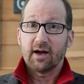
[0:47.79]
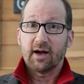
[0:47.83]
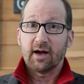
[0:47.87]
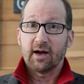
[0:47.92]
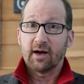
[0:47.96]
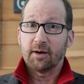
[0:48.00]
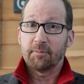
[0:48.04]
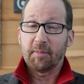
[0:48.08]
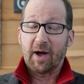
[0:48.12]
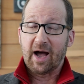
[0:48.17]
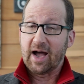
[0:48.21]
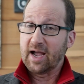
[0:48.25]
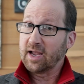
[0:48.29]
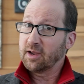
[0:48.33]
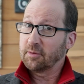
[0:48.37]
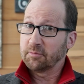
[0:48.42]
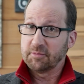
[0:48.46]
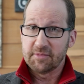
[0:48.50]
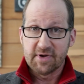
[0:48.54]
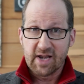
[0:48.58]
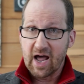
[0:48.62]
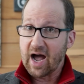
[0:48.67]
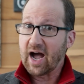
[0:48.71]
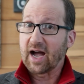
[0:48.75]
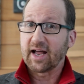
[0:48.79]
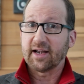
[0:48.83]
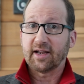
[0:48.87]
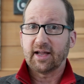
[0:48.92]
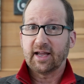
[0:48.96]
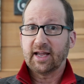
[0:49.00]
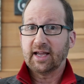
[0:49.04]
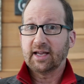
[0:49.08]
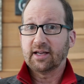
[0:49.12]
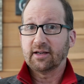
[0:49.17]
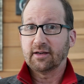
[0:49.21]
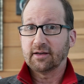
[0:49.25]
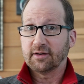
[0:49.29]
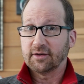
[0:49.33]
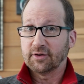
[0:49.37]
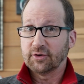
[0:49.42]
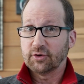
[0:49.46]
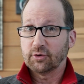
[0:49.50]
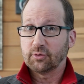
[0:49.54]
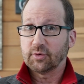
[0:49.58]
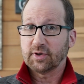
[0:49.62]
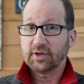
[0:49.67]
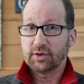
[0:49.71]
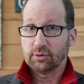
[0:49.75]
Um, I am not a
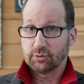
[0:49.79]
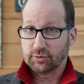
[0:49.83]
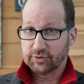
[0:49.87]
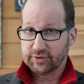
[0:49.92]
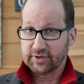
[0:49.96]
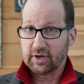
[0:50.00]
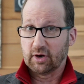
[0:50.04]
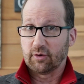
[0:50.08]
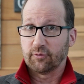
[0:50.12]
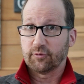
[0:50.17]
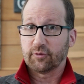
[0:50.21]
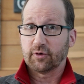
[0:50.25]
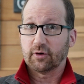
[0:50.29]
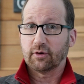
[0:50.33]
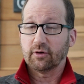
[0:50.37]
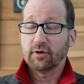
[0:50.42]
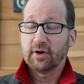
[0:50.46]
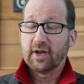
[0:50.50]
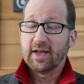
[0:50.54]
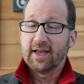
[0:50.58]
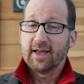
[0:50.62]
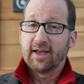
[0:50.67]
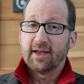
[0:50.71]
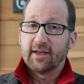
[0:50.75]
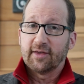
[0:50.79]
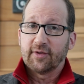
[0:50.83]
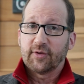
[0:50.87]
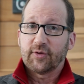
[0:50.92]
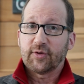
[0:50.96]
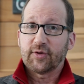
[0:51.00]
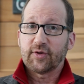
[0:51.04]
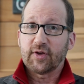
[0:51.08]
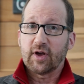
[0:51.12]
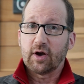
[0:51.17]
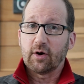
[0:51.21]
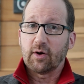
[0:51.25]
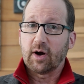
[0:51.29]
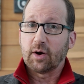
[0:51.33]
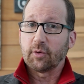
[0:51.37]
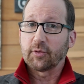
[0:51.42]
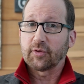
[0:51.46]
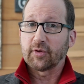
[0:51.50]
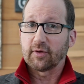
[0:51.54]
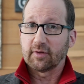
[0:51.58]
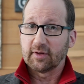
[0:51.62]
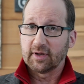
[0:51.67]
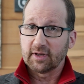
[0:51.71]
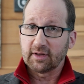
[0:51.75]
do it yourselfer. So I
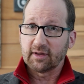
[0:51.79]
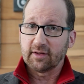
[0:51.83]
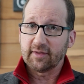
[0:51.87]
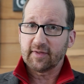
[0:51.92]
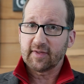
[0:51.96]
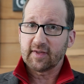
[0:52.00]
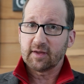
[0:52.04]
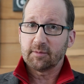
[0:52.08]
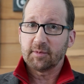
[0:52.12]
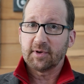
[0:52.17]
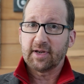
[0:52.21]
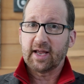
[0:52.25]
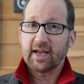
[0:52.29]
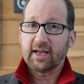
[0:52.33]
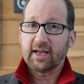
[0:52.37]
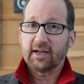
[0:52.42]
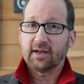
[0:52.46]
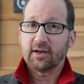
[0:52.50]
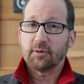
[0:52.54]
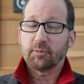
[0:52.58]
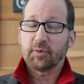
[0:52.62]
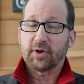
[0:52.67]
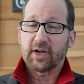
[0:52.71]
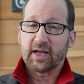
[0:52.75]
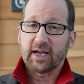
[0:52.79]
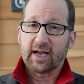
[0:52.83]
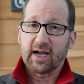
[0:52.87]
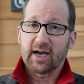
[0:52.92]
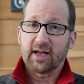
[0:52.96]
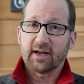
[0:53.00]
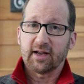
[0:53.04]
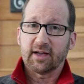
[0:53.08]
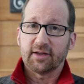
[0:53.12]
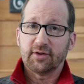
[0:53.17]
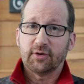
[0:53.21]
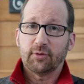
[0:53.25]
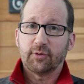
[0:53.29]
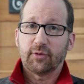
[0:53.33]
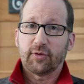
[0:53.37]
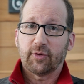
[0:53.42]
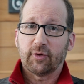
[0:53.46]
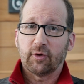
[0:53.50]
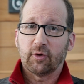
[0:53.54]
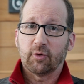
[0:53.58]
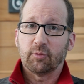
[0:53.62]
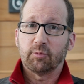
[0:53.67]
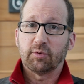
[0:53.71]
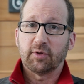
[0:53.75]
was a little intimidated, but I got on
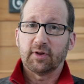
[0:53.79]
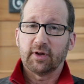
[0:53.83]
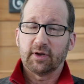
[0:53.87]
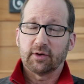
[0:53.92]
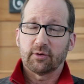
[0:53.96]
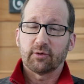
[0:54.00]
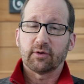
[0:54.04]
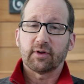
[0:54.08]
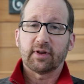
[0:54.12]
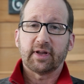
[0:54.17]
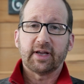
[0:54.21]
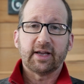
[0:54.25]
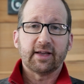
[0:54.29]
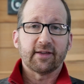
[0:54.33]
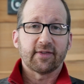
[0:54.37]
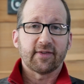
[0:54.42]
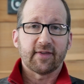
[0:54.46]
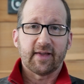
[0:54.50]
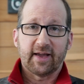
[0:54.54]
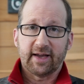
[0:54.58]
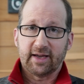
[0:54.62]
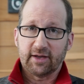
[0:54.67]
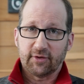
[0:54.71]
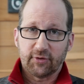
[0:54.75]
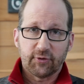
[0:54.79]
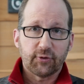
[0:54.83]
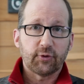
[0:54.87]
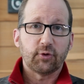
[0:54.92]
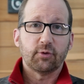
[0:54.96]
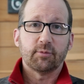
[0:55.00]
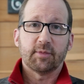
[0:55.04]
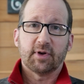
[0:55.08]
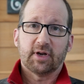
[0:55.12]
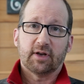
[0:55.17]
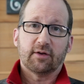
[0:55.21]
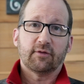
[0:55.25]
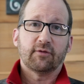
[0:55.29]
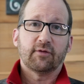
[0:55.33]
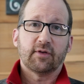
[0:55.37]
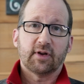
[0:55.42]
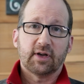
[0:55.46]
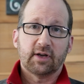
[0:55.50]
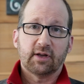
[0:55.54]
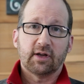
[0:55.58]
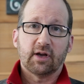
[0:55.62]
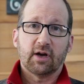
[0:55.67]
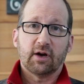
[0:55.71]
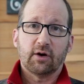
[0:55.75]
YouTube. Literally, it's like a two minute
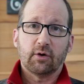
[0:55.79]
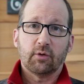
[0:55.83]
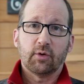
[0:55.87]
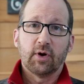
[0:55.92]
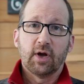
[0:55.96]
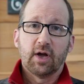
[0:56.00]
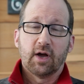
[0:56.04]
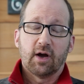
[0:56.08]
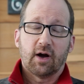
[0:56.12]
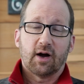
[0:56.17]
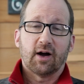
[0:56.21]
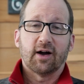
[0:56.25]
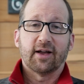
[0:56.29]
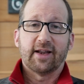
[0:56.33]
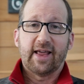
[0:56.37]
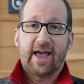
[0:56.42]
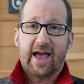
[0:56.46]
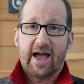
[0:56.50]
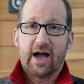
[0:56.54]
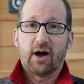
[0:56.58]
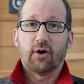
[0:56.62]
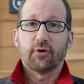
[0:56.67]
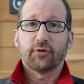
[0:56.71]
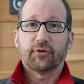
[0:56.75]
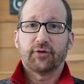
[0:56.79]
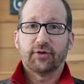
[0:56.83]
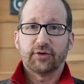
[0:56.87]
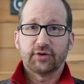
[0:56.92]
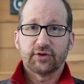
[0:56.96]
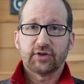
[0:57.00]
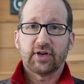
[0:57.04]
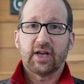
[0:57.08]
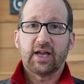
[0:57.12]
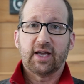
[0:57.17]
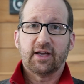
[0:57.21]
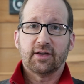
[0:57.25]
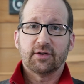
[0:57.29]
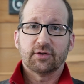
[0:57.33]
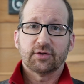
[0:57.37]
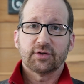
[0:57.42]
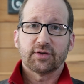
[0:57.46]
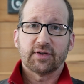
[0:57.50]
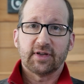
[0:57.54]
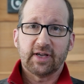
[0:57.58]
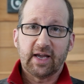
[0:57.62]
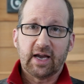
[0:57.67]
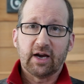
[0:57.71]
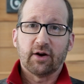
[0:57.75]
video on how to
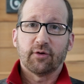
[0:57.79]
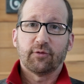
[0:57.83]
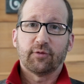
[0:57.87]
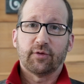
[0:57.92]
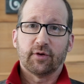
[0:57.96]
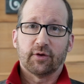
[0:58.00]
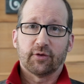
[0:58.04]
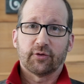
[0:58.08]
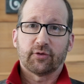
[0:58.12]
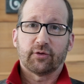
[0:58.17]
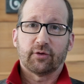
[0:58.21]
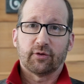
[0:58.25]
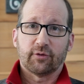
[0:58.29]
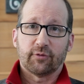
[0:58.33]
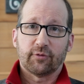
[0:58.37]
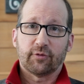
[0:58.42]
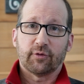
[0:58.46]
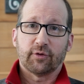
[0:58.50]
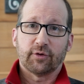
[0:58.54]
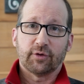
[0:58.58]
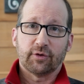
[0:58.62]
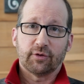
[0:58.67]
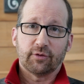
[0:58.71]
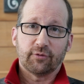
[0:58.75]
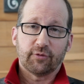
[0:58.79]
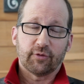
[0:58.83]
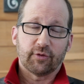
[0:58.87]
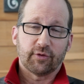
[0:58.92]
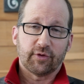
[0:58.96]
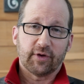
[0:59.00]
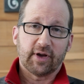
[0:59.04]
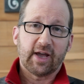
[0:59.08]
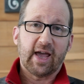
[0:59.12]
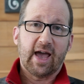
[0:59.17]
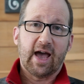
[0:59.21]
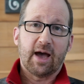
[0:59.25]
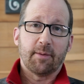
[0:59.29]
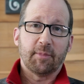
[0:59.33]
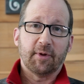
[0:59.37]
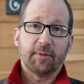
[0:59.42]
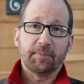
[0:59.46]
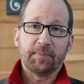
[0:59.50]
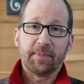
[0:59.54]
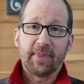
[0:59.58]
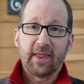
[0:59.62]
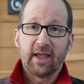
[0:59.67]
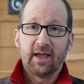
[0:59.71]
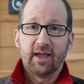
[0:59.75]
change the air filter for, your, for the
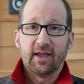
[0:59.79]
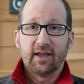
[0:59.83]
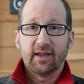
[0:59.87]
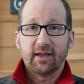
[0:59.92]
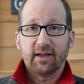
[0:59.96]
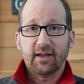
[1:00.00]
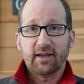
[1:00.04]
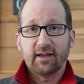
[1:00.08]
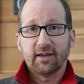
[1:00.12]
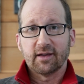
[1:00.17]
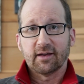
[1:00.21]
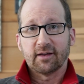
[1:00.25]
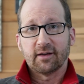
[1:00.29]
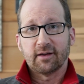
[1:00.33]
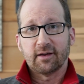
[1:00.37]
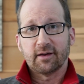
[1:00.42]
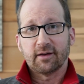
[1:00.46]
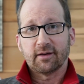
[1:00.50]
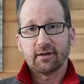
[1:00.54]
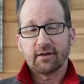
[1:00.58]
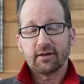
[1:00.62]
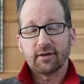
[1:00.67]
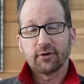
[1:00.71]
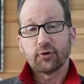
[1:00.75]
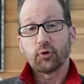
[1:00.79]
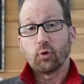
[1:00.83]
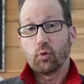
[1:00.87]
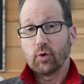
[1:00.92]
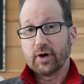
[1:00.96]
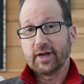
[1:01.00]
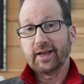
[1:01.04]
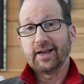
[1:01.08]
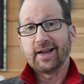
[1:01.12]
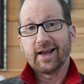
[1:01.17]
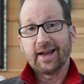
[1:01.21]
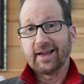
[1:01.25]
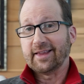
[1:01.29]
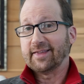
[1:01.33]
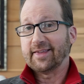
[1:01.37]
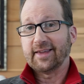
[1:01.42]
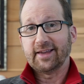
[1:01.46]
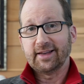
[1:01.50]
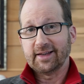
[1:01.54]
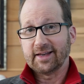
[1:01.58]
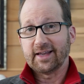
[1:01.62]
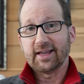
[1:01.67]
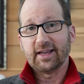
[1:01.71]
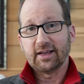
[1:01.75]
cabin in a, a,
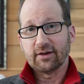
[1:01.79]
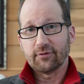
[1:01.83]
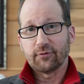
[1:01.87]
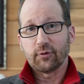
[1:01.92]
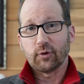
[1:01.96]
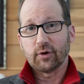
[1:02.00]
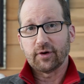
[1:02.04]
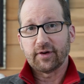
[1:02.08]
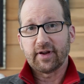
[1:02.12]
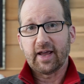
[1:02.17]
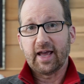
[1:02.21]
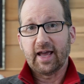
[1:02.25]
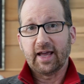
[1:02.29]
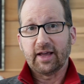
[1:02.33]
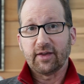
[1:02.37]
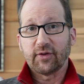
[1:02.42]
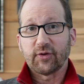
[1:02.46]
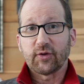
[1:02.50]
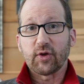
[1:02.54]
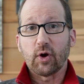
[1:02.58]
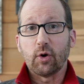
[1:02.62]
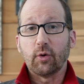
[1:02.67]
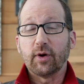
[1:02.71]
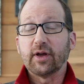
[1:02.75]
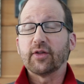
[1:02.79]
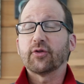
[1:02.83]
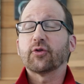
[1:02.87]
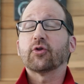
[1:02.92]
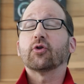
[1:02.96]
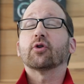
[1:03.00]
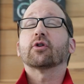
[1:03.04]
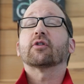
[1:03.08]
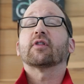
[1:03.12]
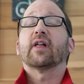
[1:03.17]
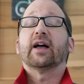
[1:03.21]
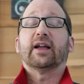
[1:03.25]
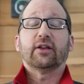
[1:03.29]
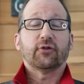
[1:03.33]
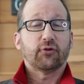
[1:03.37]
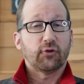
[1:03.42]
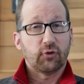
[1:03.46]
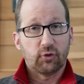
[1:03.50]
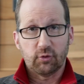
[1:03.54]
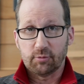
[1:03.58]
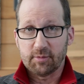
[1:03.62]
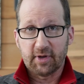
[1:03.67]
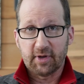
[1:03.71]
2019 Kia Forte. So it took like two